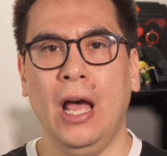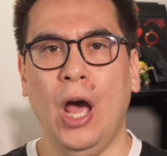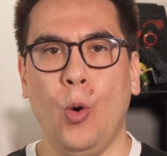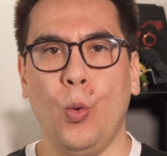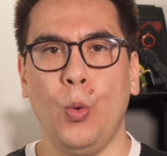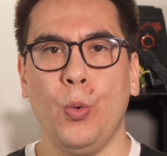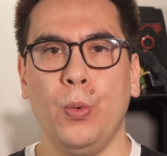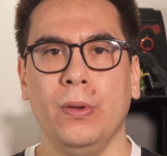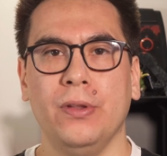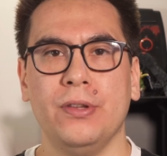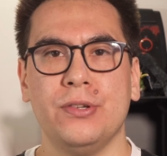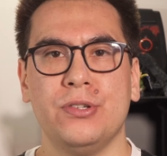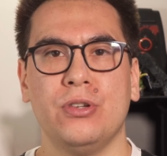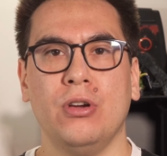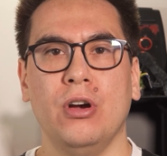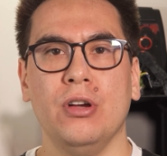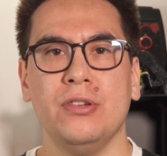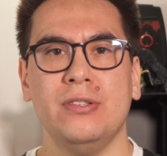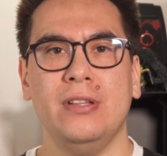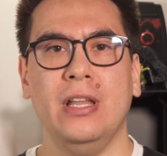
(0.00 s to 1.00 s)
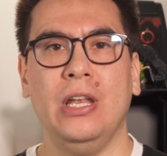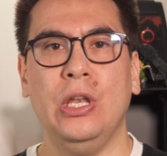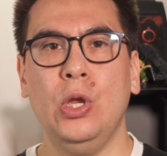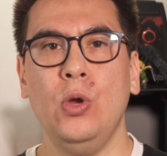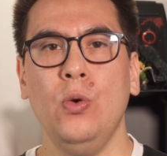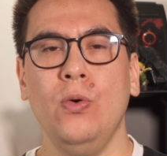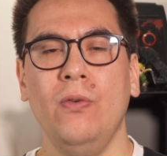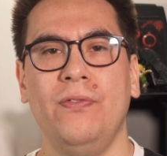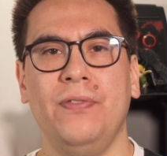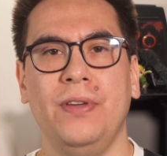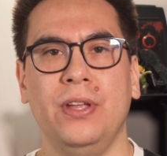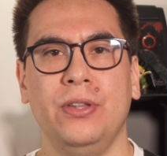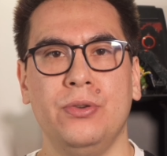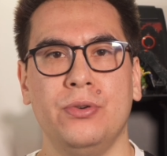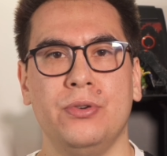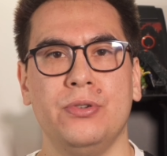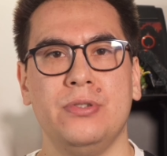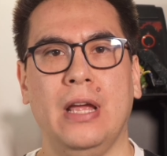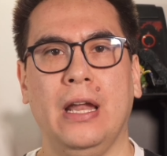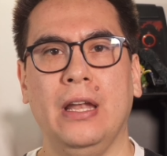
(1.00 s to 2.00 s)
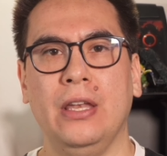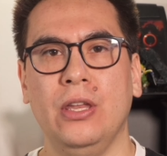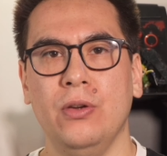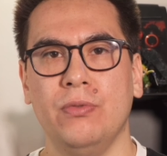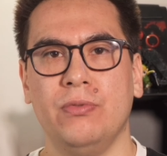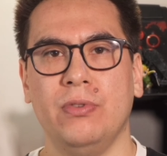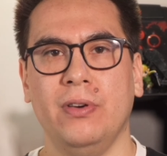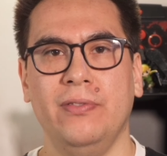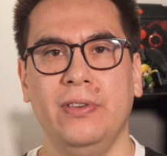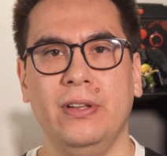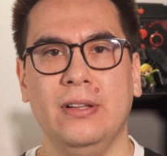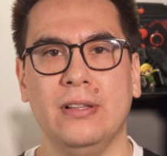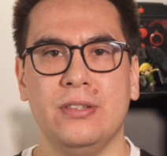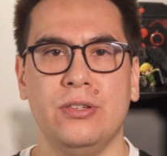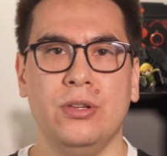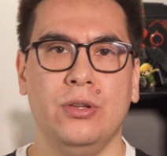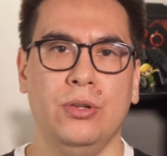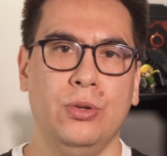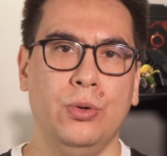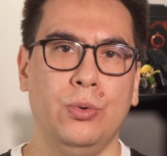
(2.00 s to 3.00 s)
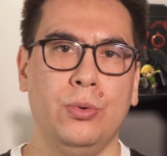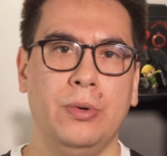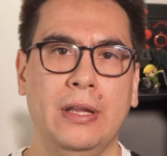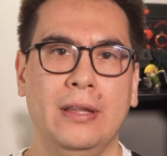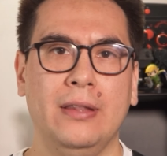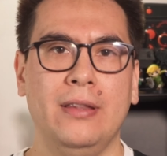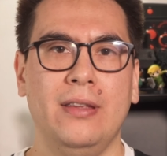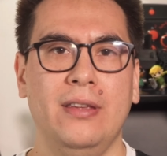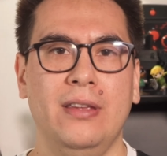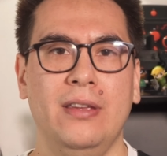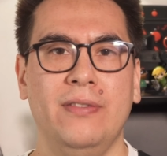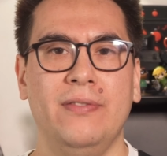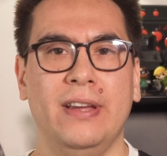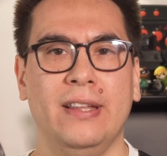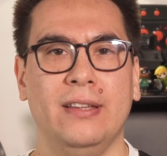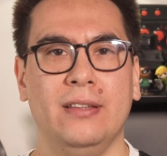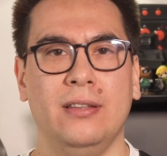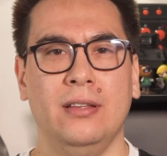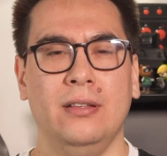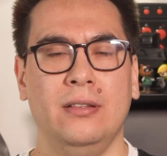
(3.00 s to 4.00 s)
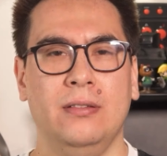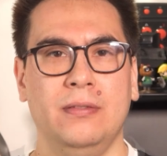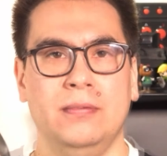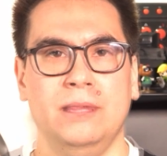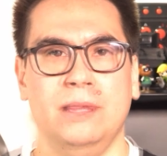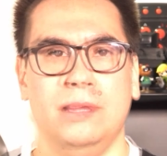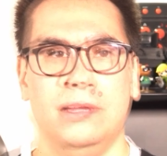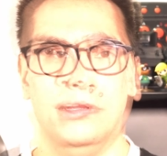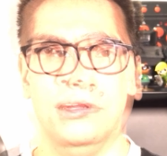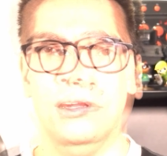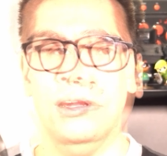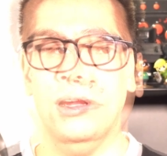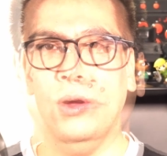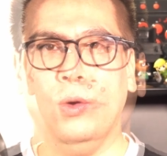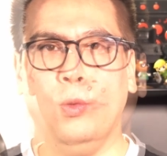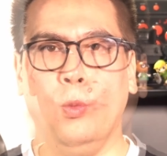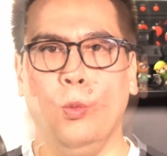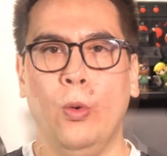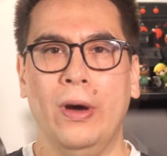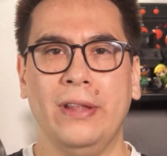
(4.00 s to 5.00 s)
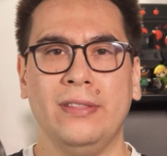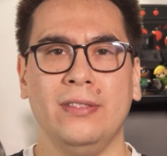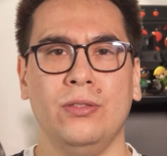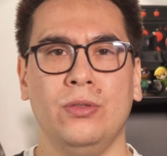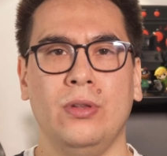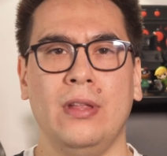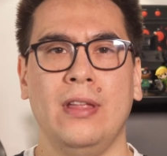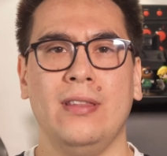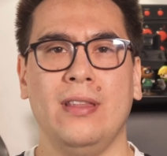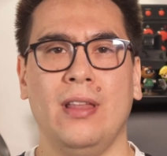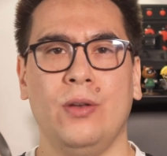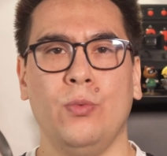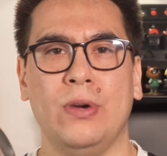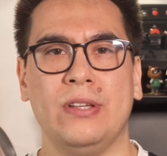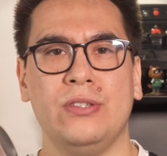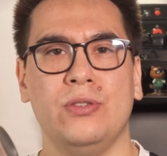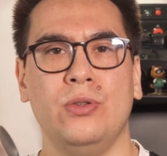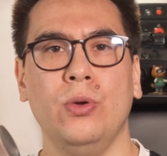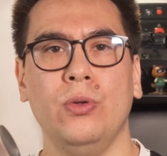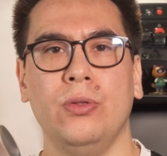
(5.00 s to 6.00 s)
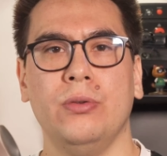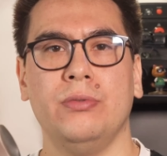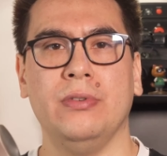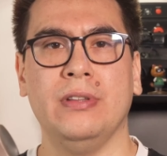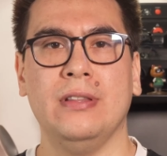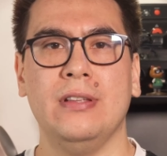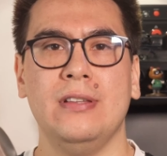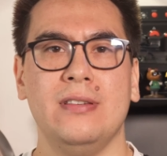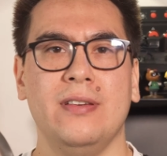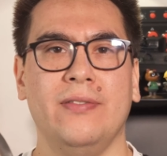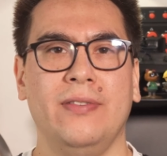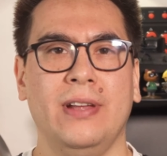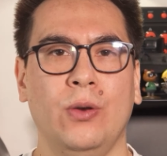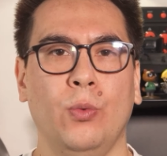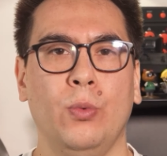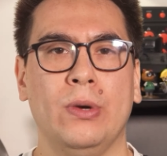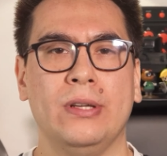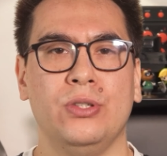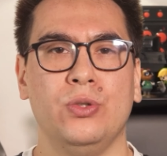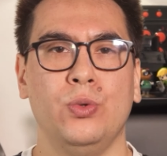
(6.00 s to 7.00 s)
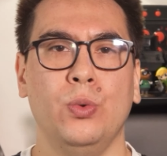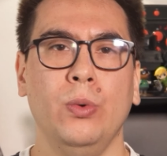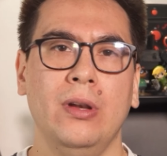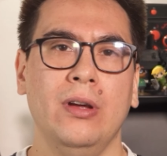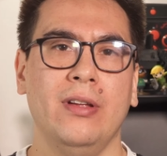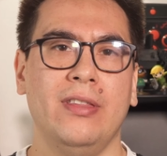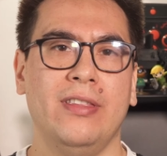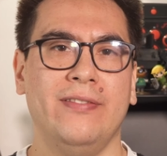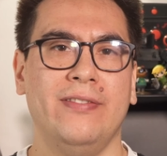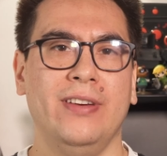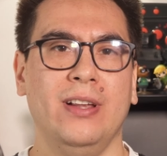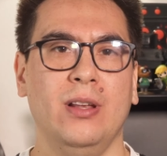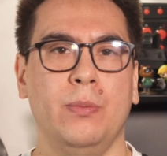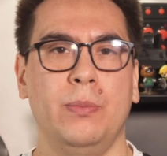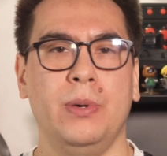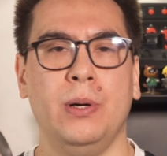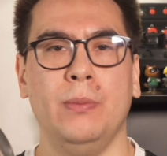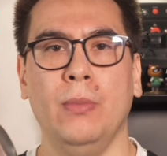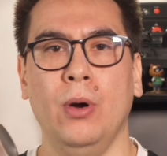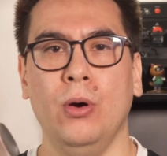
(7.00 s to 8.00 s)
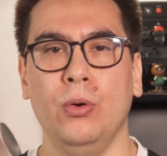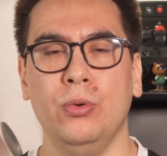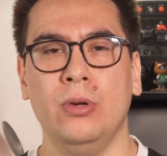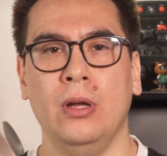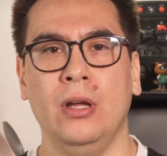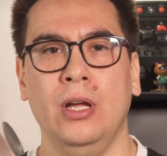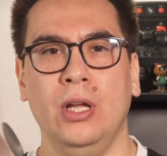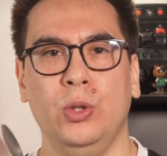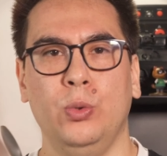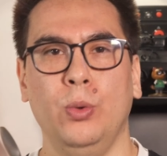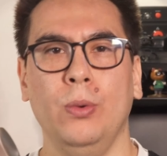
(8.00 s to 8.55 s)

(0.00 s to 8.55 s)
We will discuss the new features and new reveals during the event. One thing that was new during this event was Twilio Developer Mode.